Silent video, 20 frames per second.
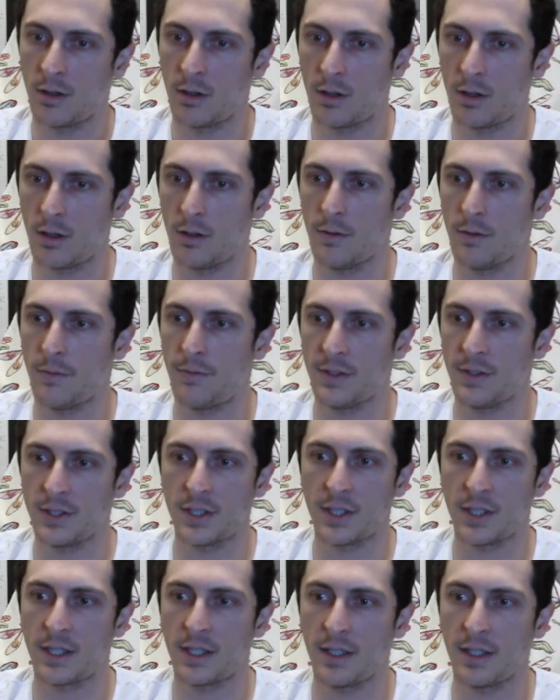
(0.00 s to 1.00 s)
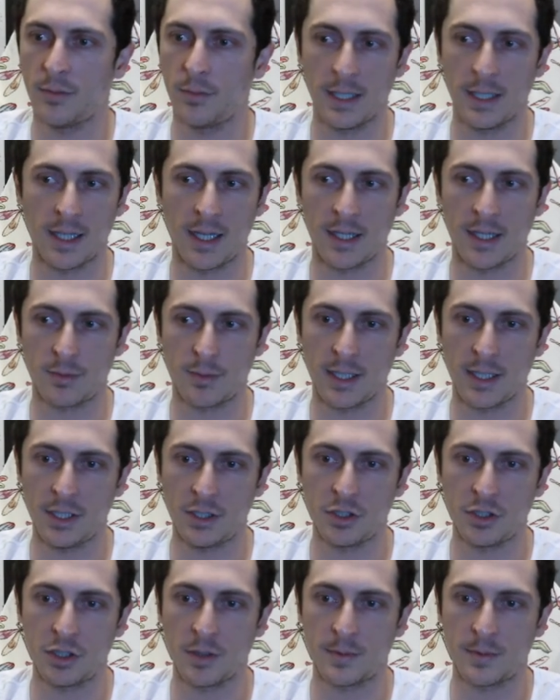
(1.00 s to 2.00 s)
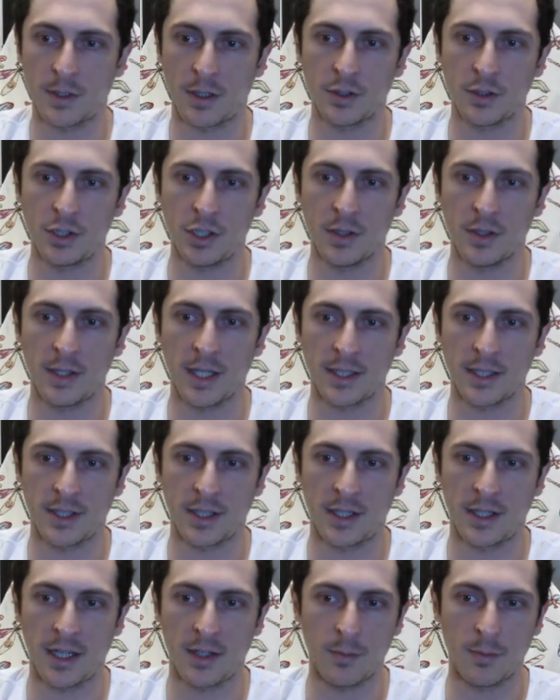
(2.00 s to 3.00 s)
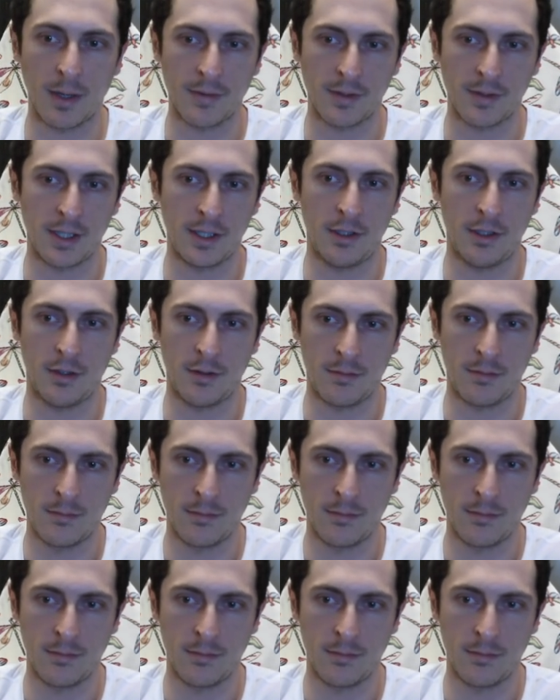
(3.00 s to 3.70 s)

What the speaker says: All physically realized relationships are geodesic and wavelinear.